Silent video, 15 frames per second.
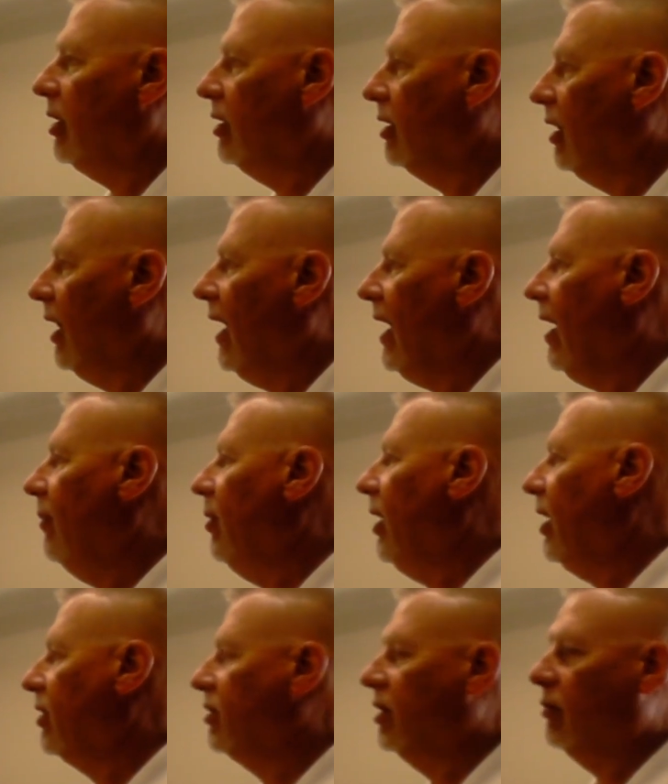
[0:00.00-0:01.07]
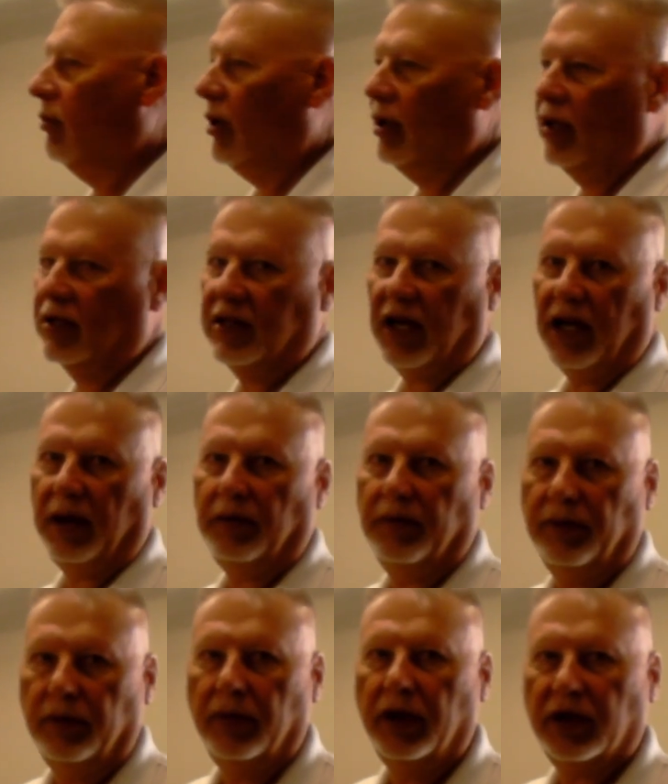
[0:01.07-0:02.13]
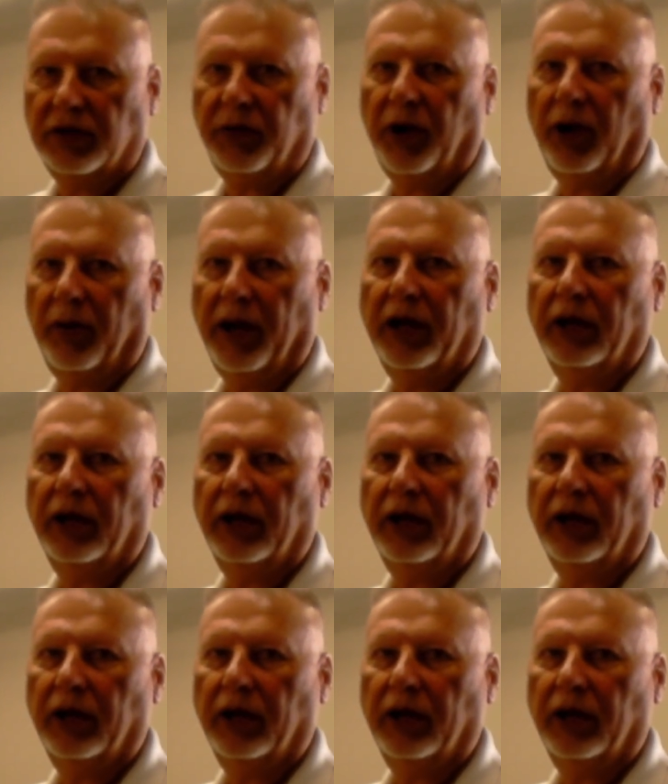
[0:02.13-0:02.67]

the lab and actually run the same experiment.